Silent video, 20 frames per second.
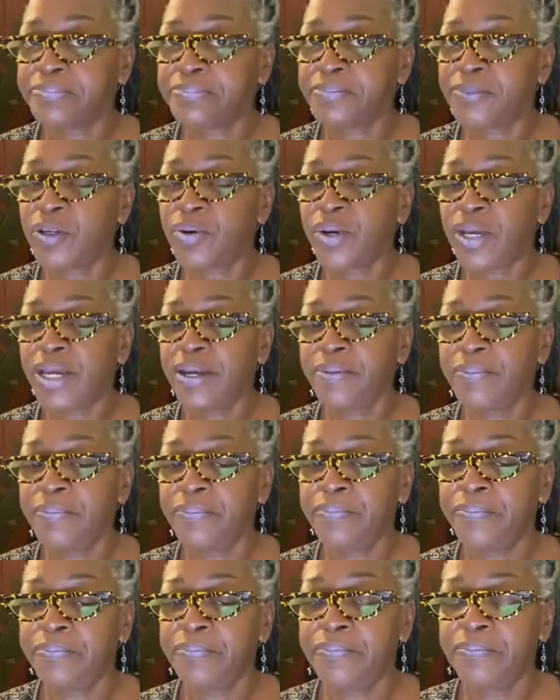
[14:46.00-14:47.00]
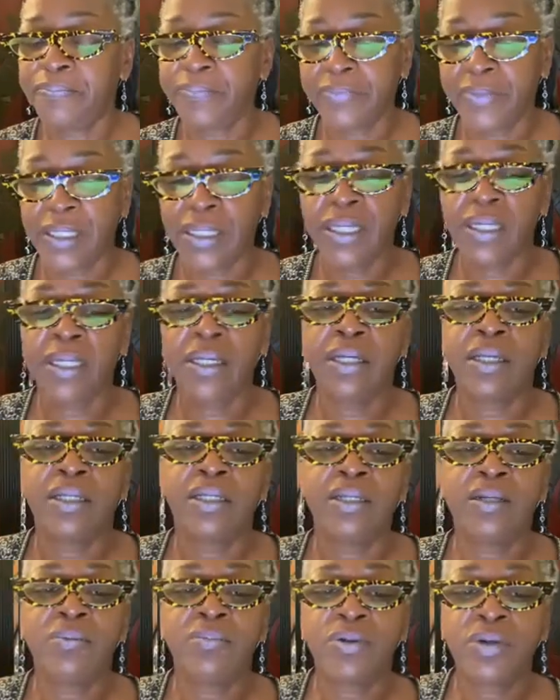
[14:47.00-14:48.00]
Okay?
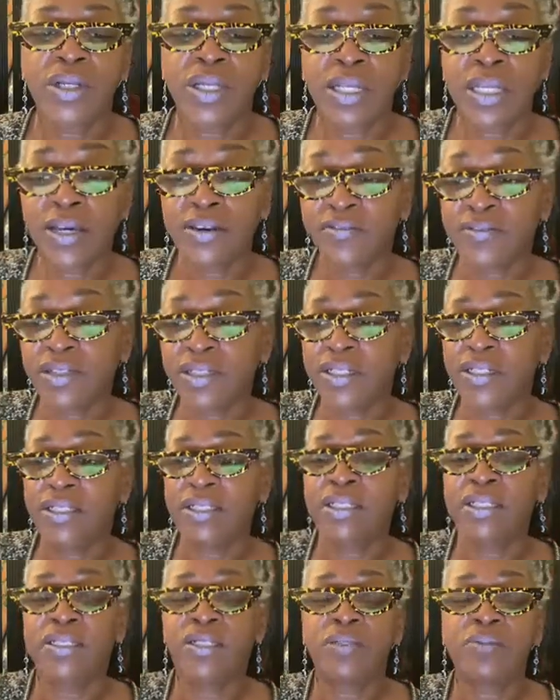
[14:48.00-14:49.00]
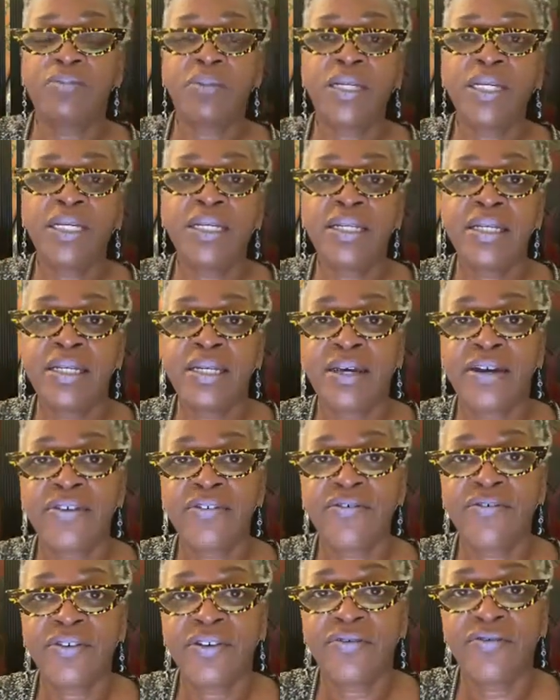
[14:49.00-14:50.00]
Number 11 is PDF
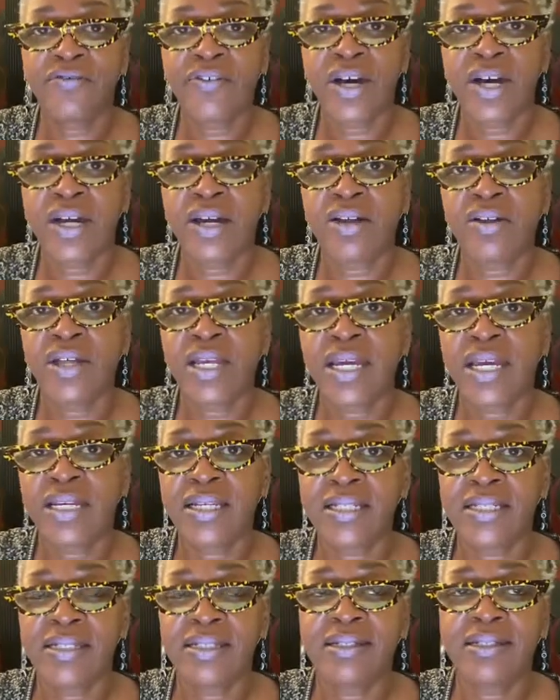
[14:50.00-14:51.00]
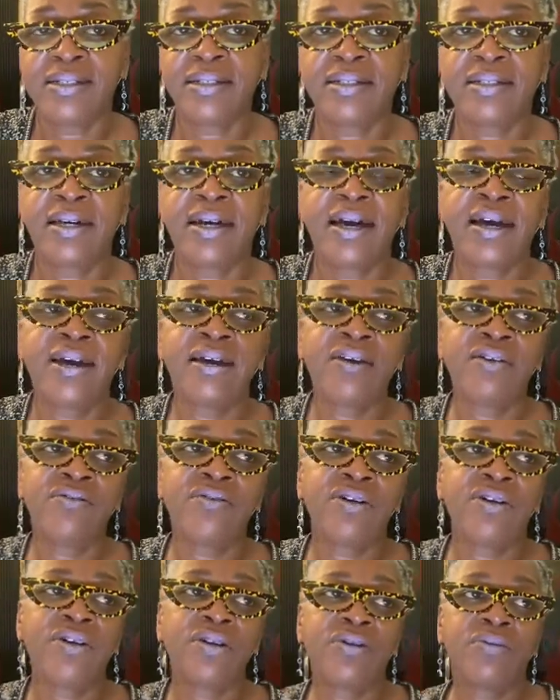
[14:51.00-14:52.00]
file editing. I have
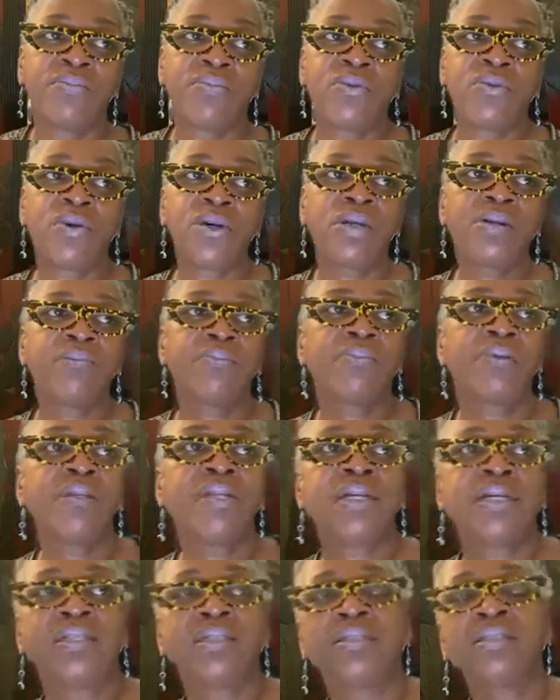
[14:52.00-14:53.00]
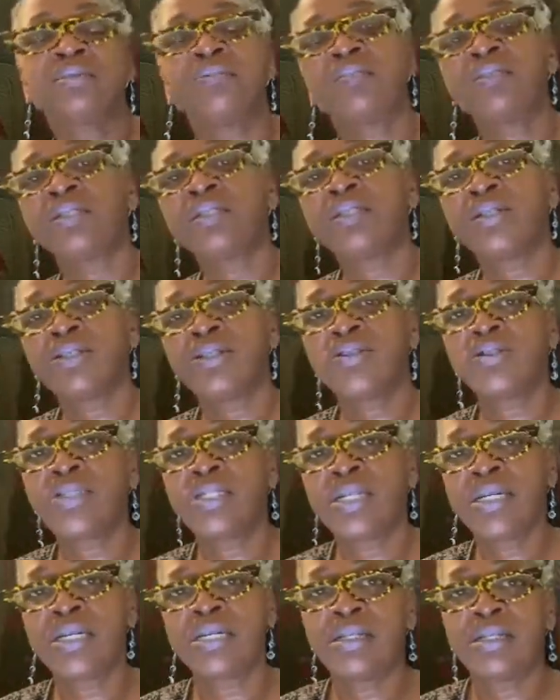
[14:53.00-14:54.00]
heard more complaints and
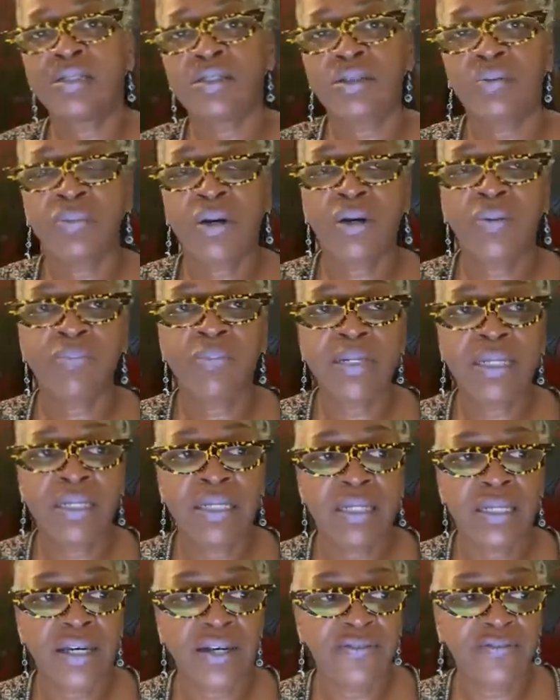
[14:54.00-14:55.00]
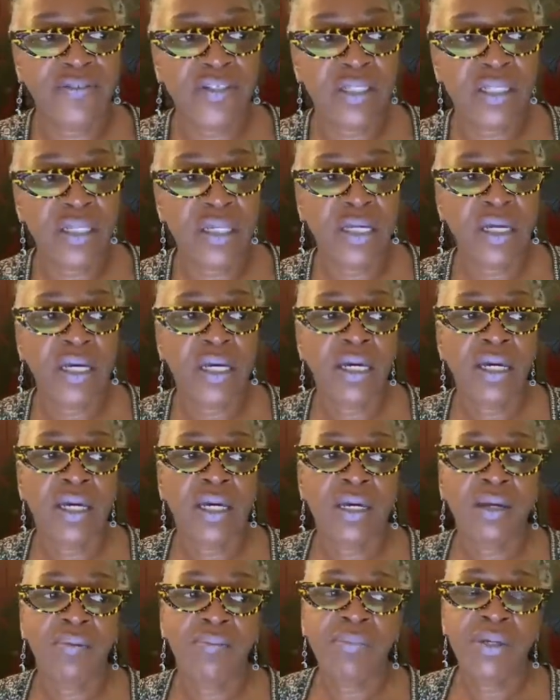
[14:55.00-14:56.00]
misunderstandings about PDFs.
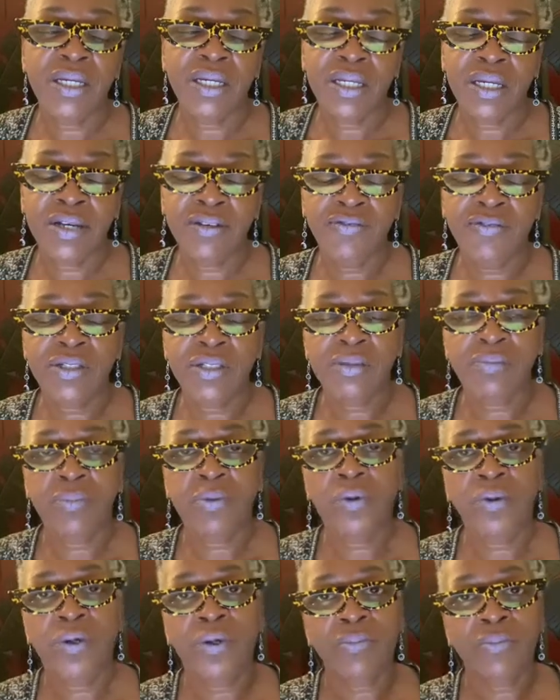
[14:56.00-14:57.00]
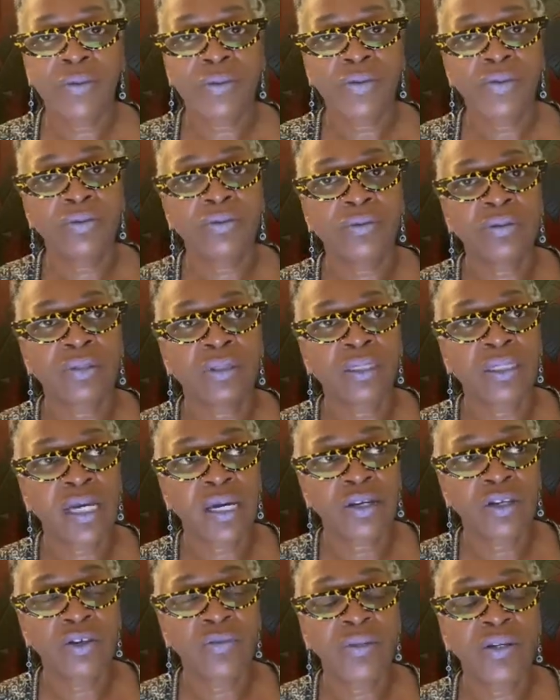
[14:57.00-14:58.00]
PDF is a portable
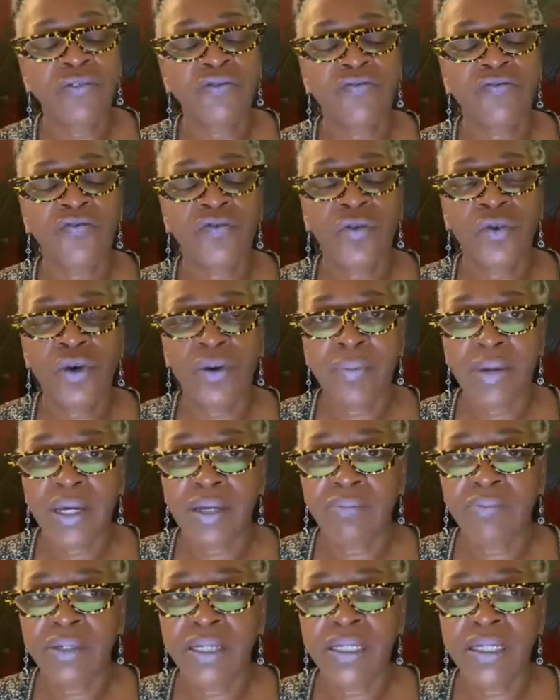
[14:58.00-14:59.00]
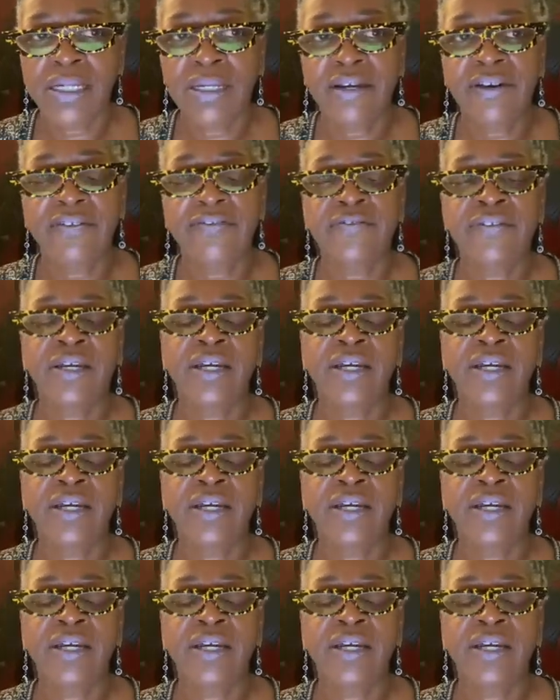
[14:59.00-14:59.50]
document format, PDF.